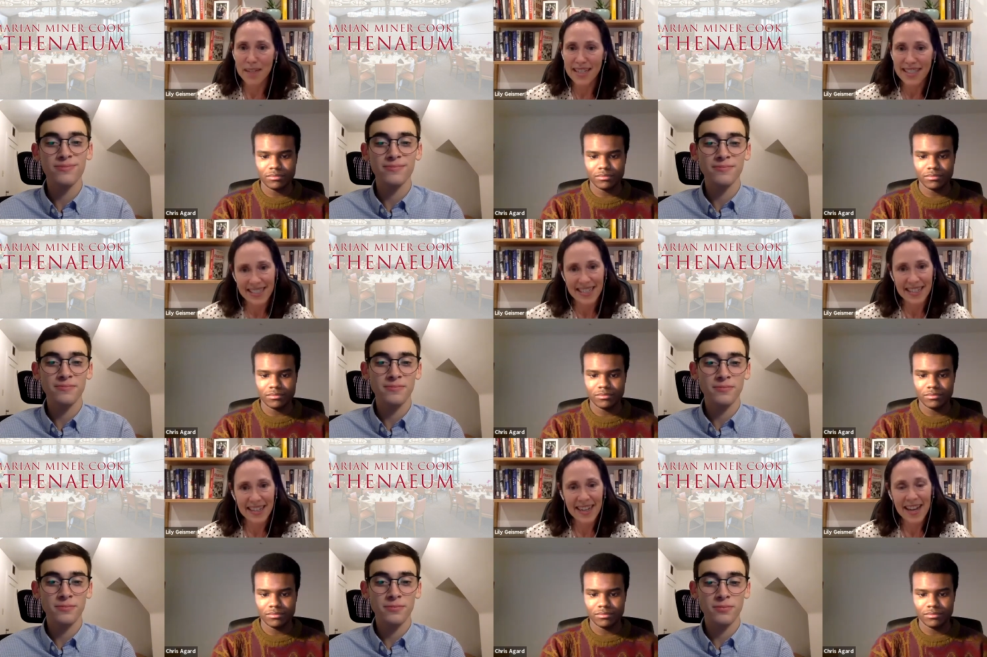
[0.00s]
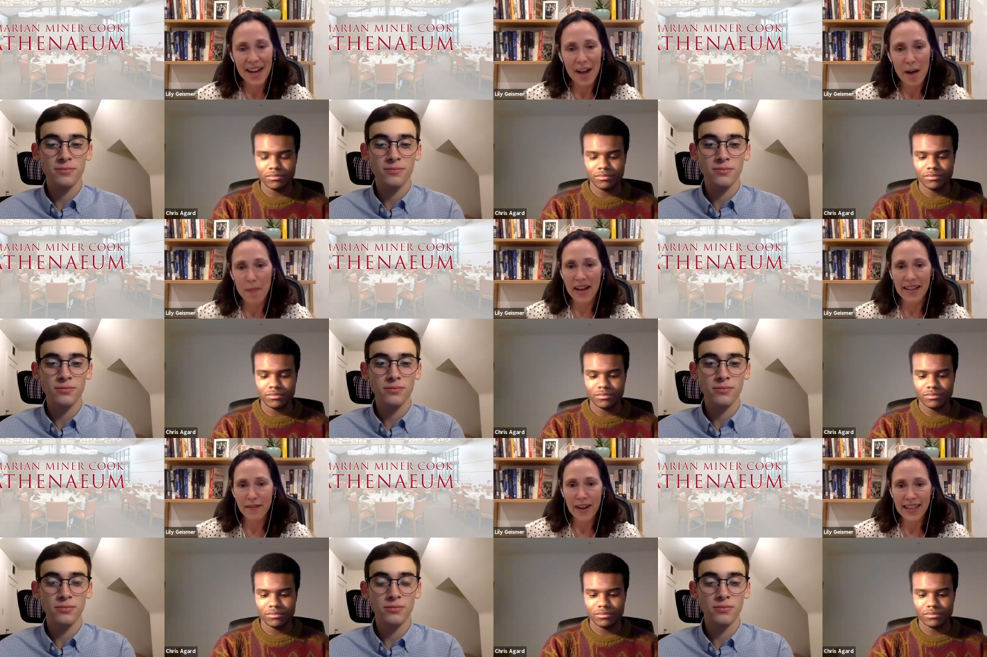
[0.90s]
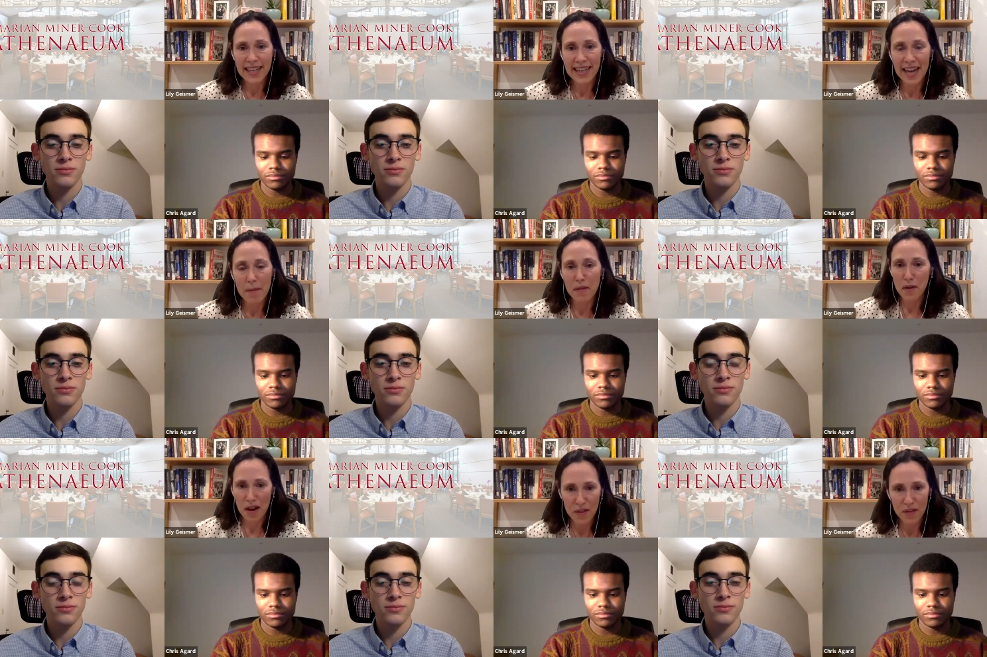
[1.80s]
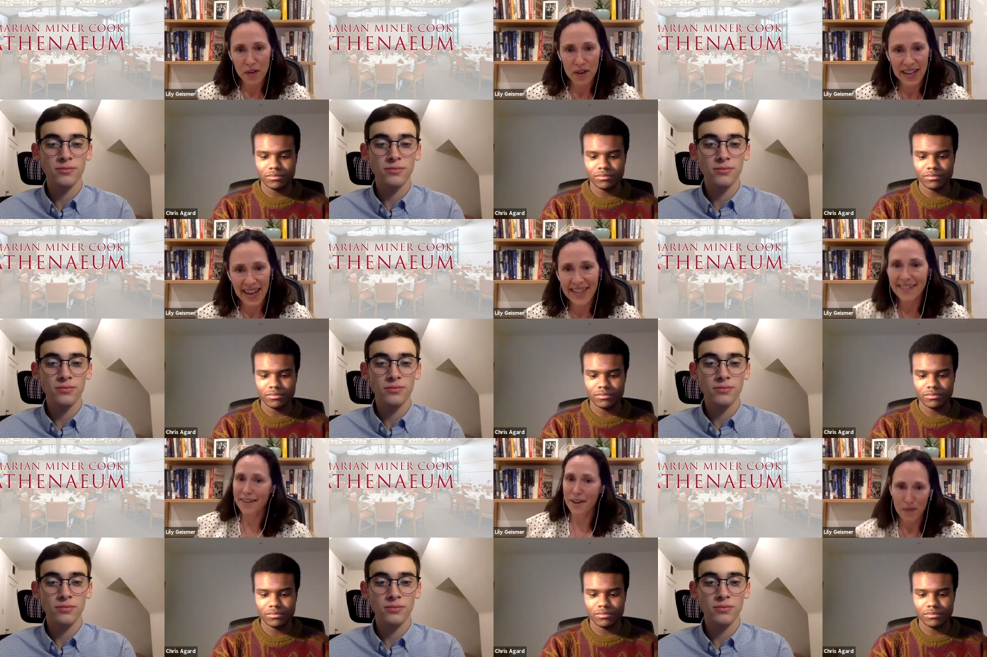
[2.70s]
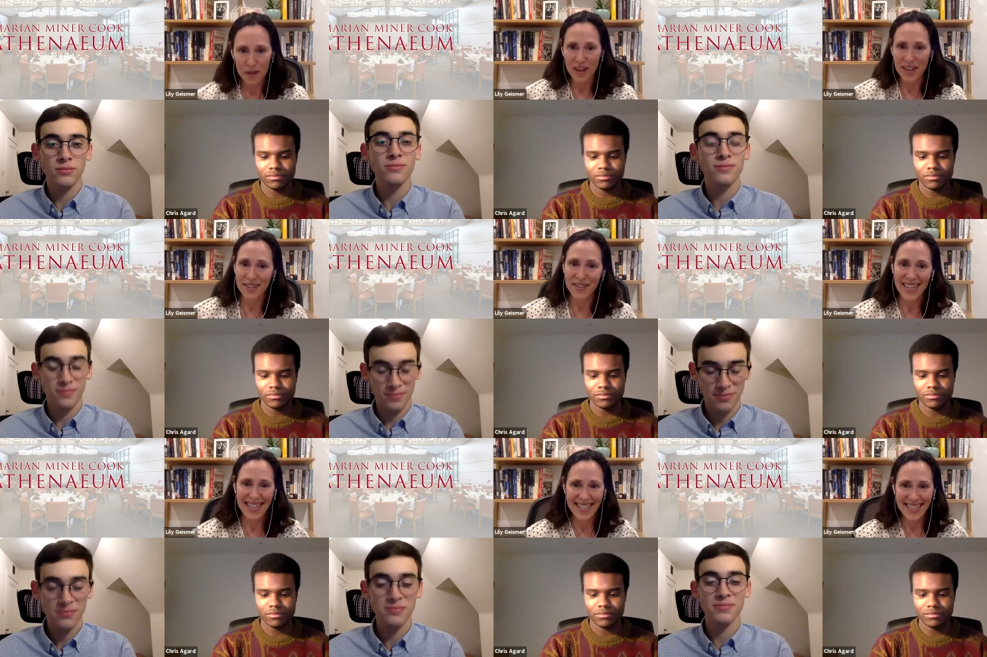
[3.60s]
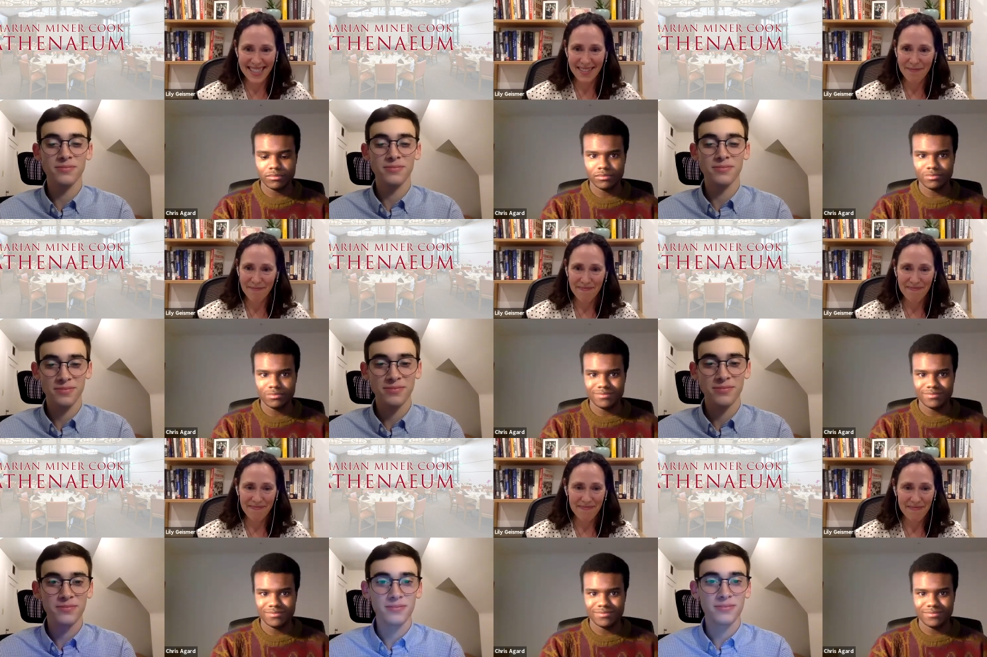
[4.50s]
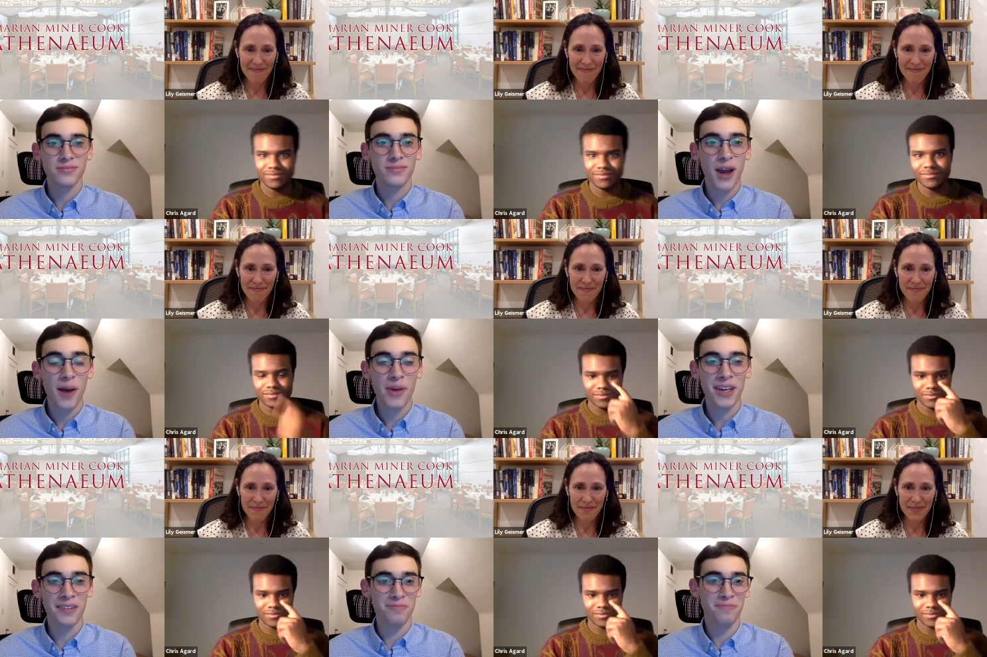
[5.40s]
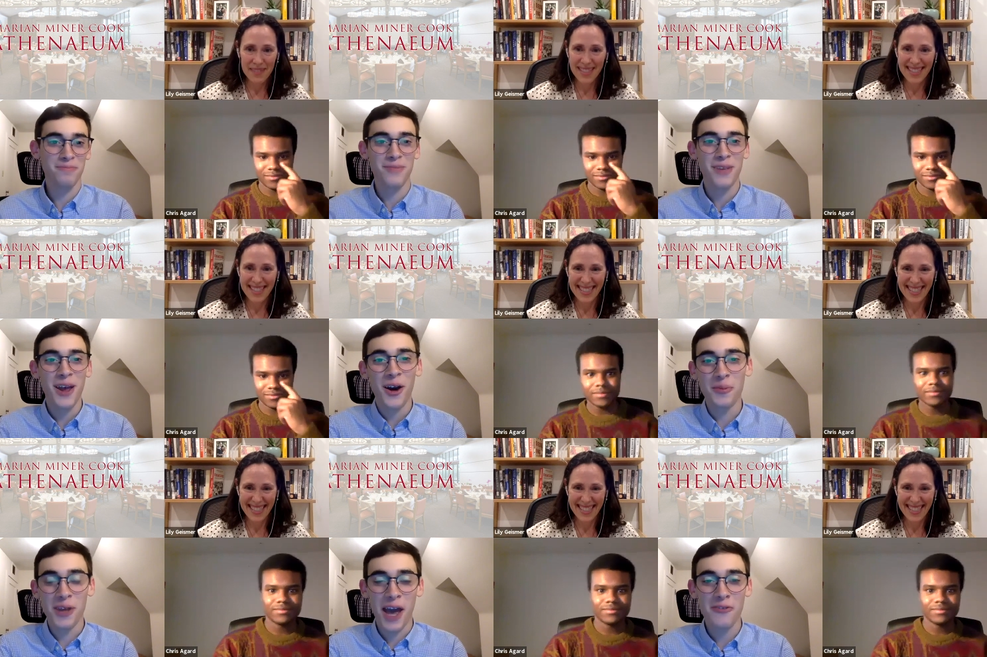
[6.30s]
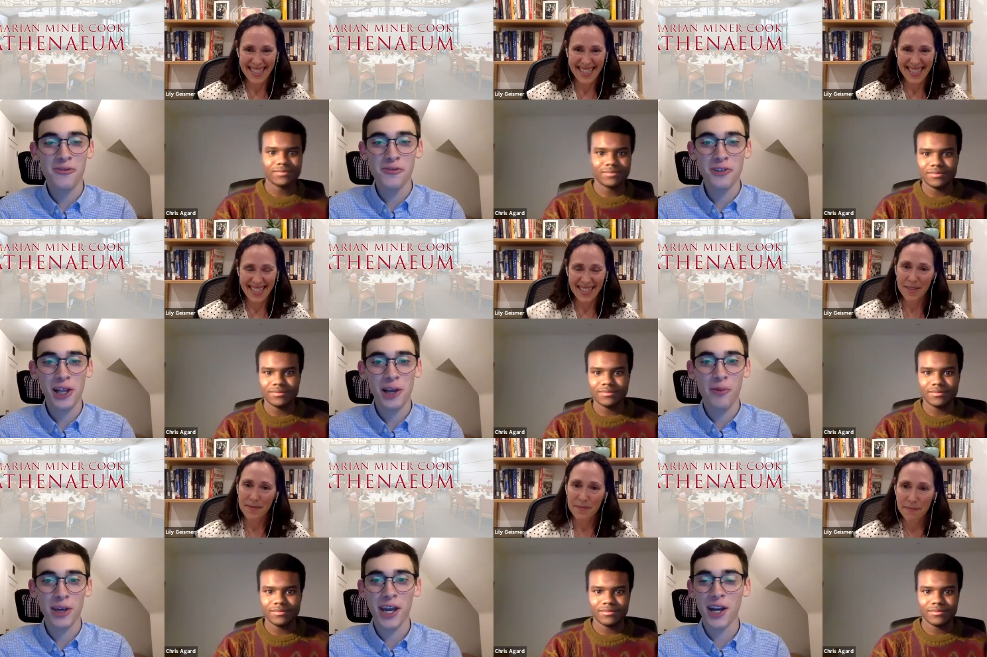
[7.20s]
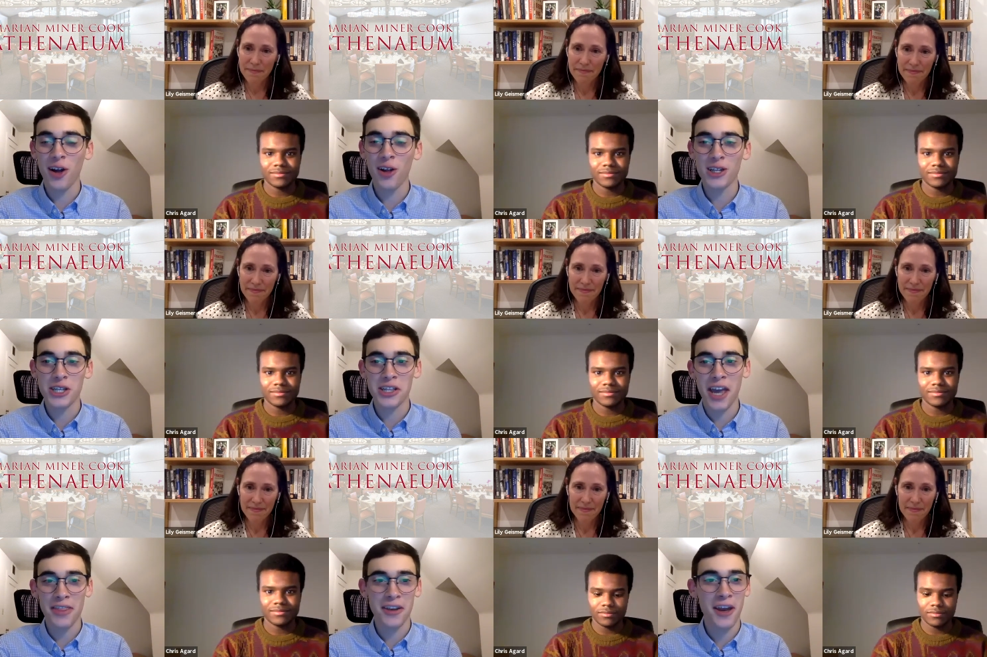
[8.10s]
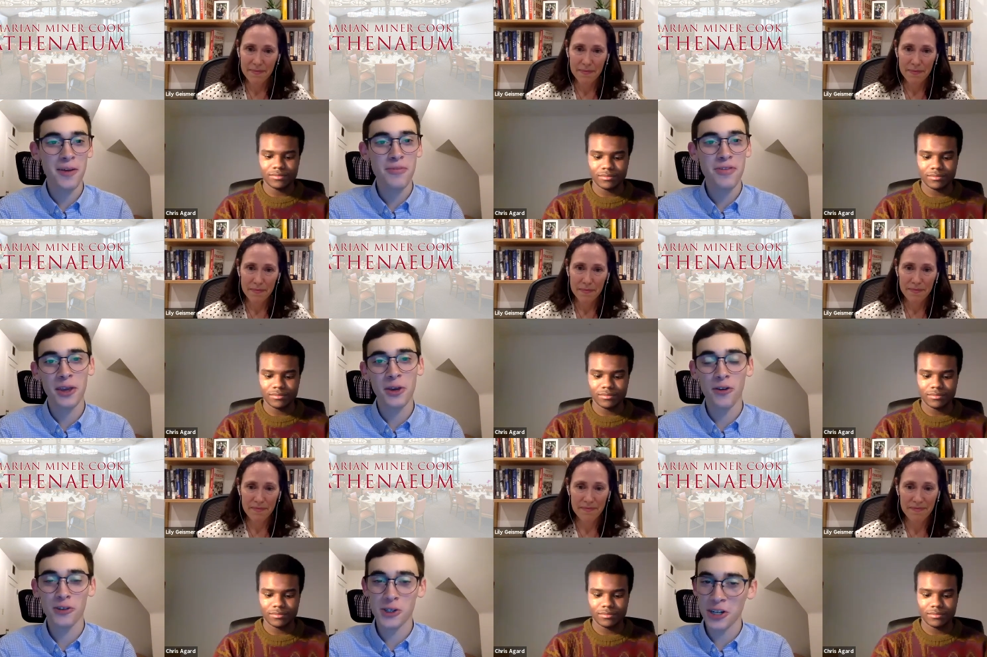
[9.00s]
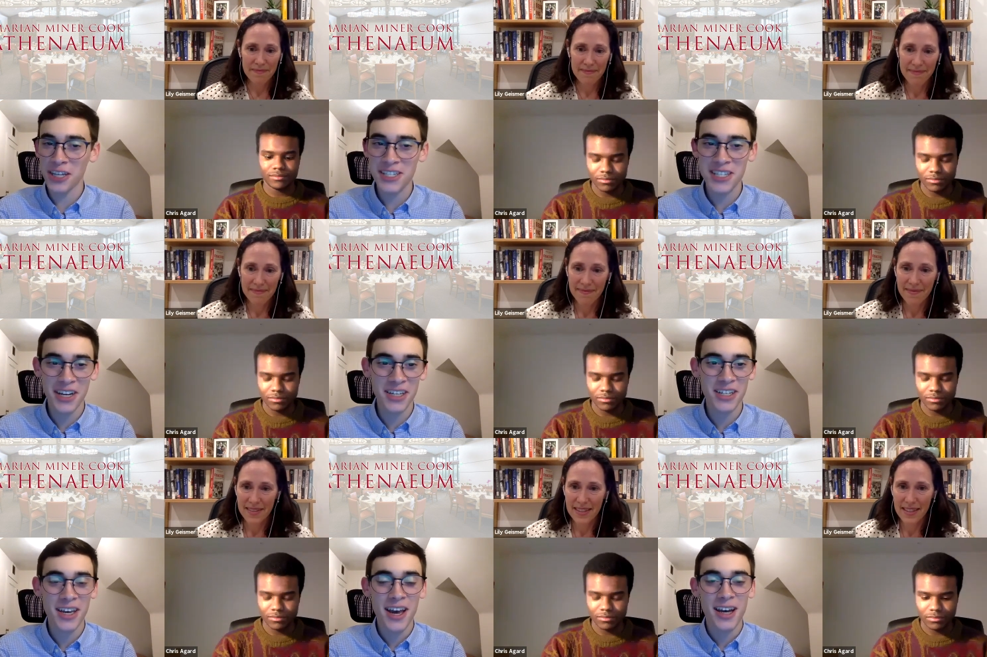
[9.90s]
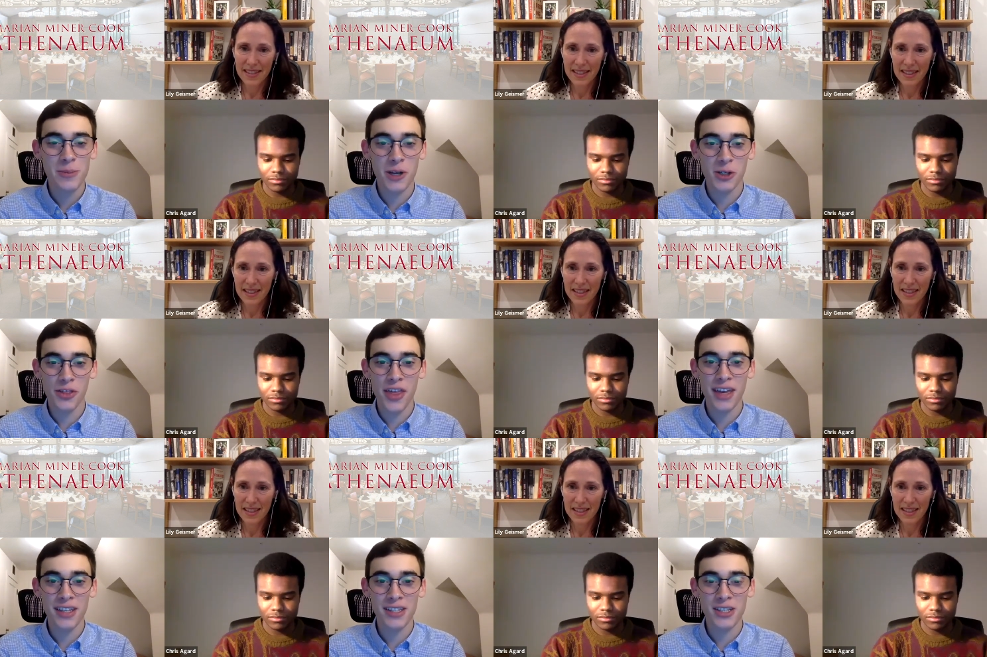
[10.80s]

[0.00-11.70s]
Speaker 1: to listen. Um, and finally, um, if you haven't voted yet, go vote on Tuesday.
Speaker 2: Amen. On behalf of Claremont McKenna College and the Athenaeum, thank you all for joining us tonight. Special thanks